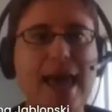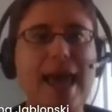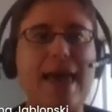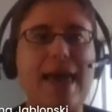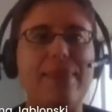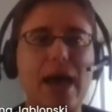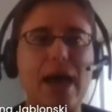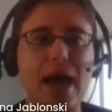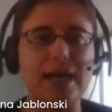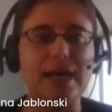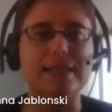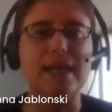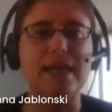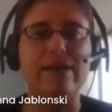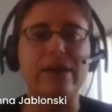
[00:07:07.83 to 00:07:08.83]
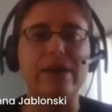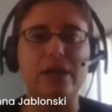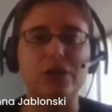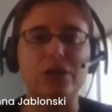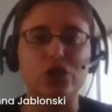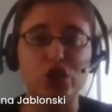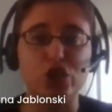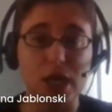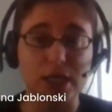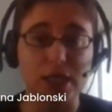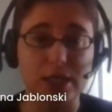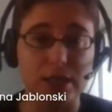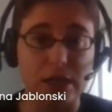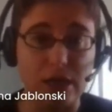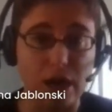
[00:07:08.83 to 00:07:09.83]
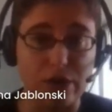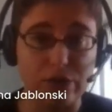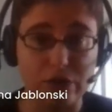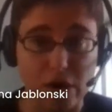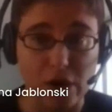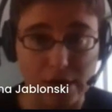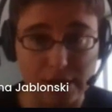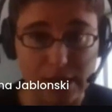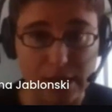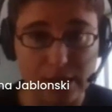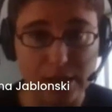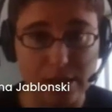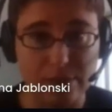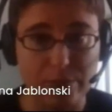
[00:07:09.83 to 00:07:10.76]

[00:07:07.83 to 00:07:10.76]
And that is having just enough content,